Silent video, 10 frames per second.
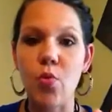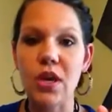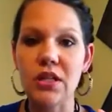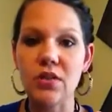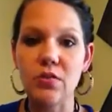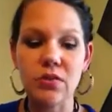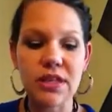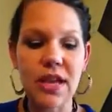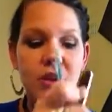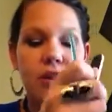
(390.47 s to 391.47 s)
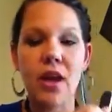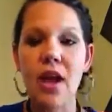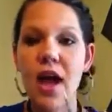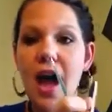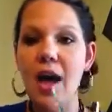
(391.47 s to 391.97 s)
When it's cooled down,
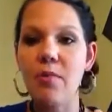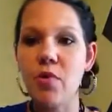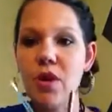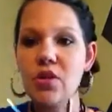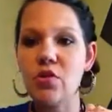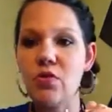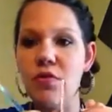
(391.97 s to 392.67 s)
I'm going to